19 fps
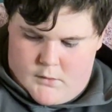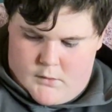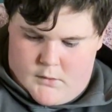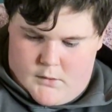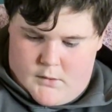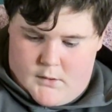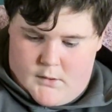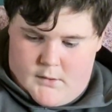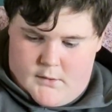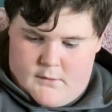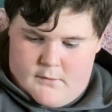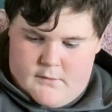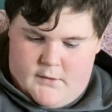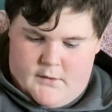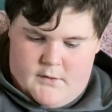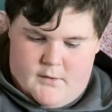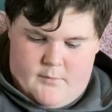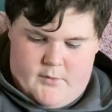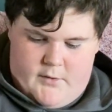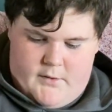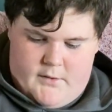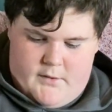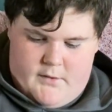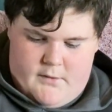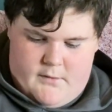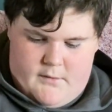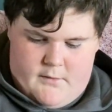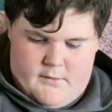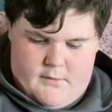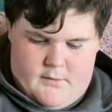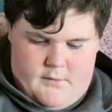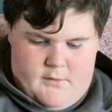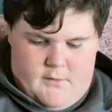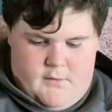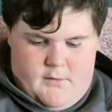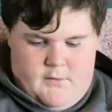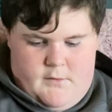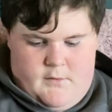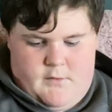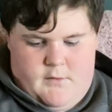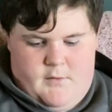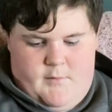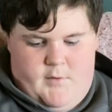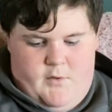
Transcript: Yeah, it is starting to break. I know